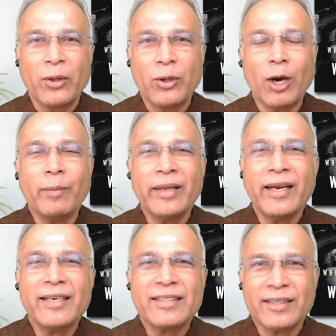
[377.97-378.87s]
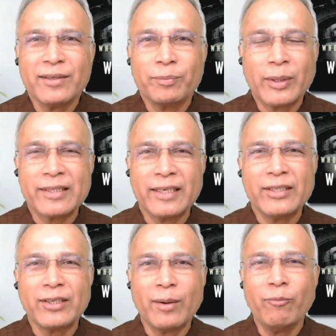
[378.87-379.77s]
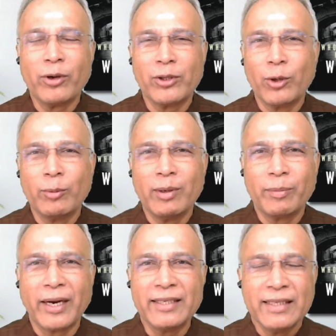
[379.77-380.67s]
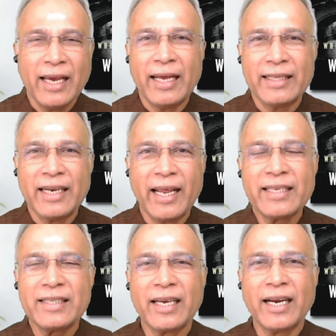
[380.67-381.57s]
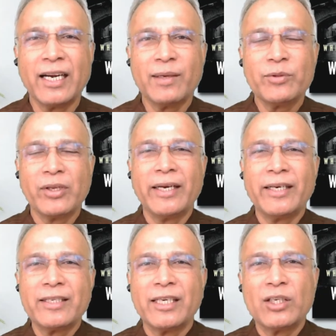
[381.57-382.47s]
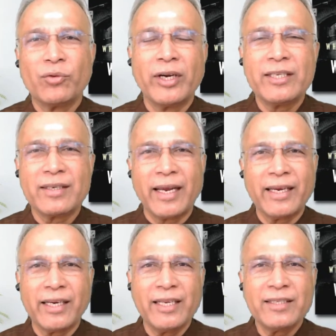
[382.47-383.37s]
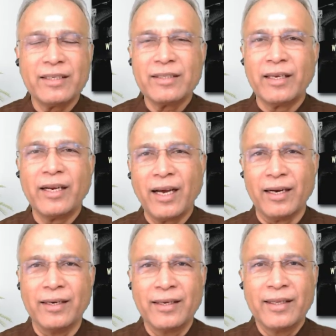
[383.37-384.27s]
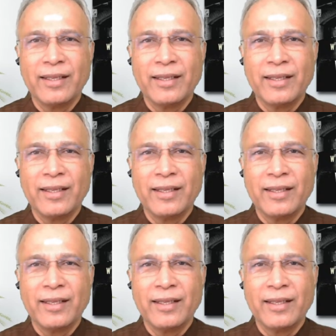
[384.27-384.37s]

nominates President Trump for the Nobel Prize, and the next day condemns United States for its strike against Iran.